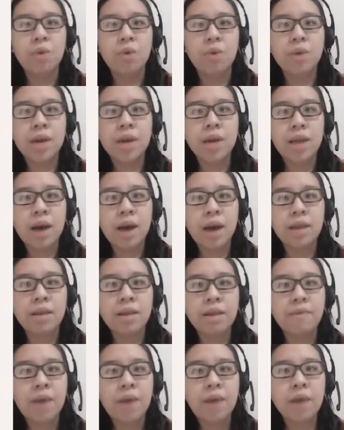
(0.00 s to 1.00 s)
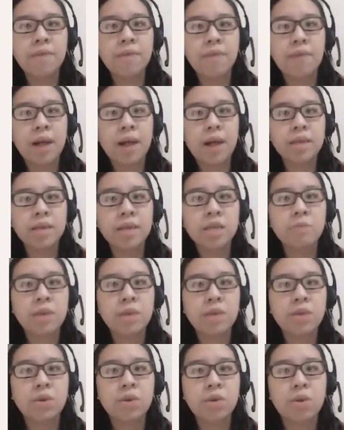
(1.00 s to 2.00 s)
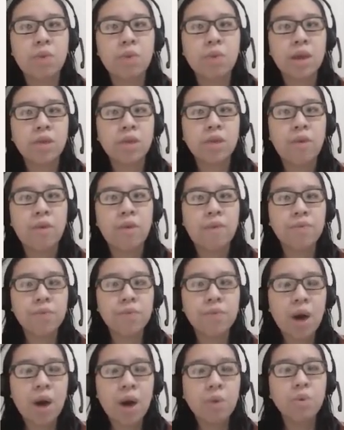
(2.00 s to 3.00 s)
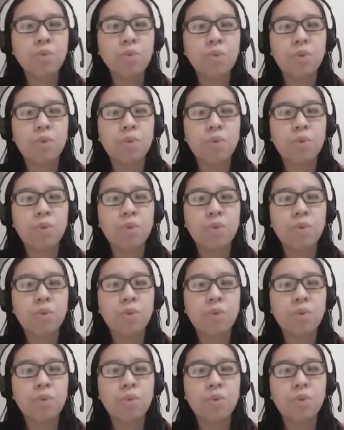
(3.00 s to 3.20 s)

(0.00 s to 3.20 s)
We can identify the fallacies based on the quality of ground,